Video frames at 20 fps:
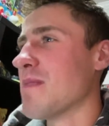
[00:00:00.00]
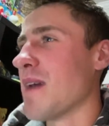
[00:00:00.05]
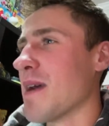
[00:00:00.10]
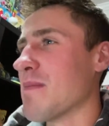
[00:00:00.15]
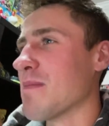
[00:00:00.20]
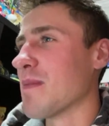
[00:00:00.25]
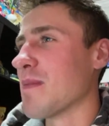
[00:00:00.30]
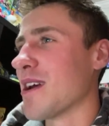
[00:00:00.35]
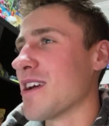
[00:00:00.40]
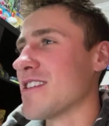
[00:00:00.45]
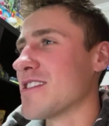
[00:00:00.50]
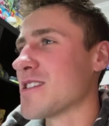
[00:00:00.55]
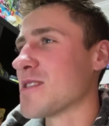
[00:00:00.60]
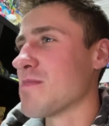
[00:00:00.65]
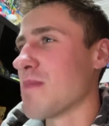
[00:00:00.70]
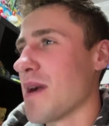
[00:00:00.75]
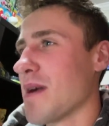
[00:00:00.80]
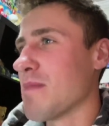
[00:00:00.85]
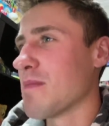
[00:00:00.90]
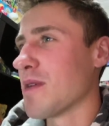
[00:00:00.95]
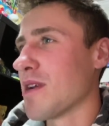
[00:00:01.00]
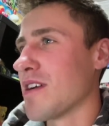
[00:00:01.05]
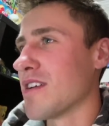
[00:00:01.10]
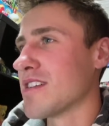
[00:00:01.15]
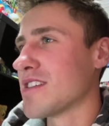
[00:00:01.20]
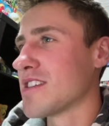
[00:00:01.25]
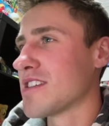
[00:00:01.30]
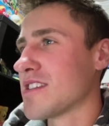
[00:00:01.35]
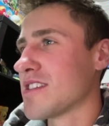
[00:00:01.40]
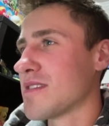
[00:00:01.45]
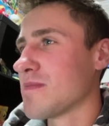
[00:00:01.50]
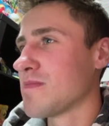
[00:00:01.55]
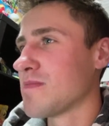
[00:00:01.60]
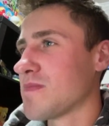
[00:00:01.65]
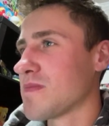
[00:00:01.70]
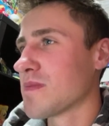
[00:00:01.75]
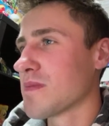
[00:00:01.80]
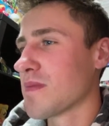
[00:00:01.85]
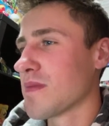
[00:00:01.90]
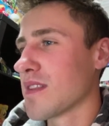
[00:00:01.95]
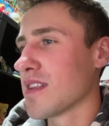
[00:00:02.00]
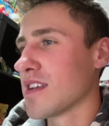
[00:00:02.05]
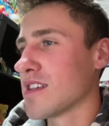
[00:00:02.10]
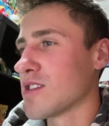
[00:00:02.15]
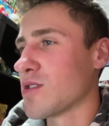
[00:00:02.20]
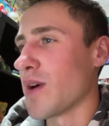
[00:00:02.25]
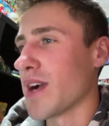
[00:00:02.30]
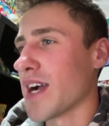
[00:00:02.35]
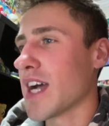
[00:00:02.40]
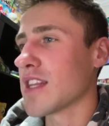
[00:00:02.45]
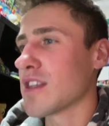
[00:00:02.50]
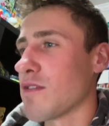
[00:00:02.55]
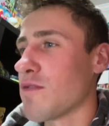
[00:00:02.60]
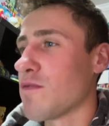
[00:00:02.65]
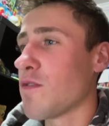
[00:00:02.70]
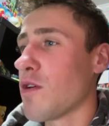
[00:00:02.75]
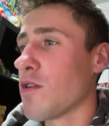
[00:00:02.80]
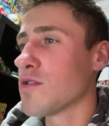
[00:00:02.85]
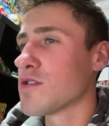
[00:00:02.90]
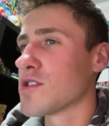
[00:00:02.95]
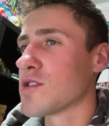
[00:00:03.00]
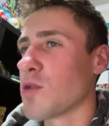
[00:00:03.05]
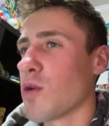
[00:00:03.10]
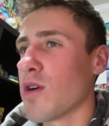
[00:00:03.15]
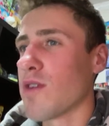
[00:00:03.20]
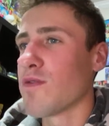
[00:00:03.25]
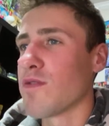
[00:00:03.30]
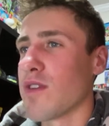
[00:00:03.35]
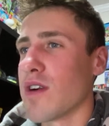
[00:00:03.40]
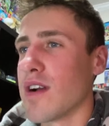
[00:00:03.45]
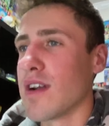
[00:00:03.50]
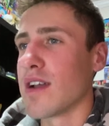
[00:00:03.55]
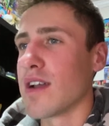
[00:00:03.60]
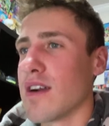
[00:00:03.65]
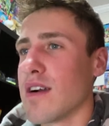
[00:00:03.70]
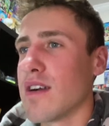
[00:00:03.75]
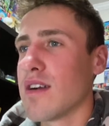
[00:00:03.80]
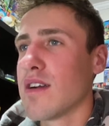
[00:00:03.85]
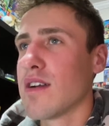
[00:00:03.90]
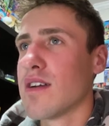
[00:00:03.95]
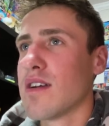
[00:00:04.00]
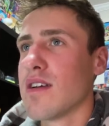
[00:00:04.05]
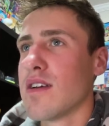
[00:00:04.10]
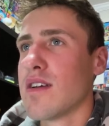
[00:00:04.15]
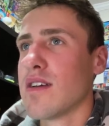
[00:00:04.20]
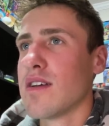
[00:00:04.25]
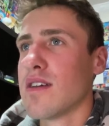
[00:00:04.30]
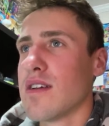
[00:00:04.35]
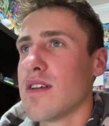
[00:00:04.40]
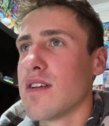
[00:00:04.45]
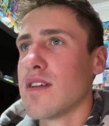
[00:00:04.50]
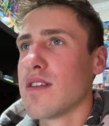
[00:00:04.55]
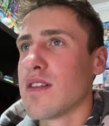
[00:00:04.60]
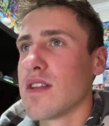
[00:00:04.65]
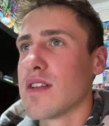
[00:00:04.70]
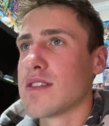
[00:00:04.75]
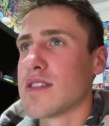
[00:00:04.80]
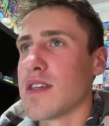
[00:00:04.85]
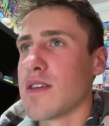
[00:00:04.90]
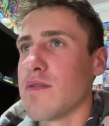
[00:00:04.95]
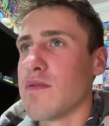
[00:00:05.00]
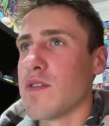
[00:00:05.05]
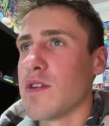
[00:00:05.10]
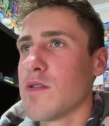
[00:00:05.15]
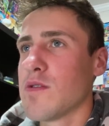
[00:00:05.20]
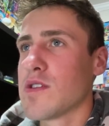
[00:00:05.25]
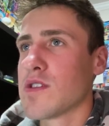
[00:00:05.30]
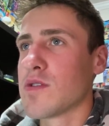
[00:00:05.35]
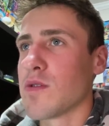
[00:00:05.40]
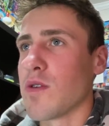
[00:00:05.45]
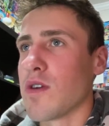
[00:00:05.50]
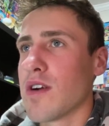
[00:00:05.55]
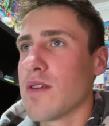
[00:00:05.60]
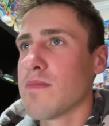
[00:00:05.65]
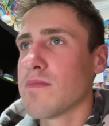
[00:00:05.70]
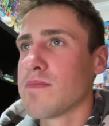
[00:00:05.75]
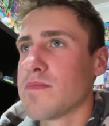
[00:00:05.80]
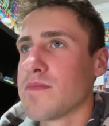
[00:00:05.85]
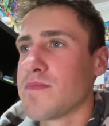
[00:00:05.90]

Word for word: my merch, my merch. So I got the full storefront here. Let's see, view store.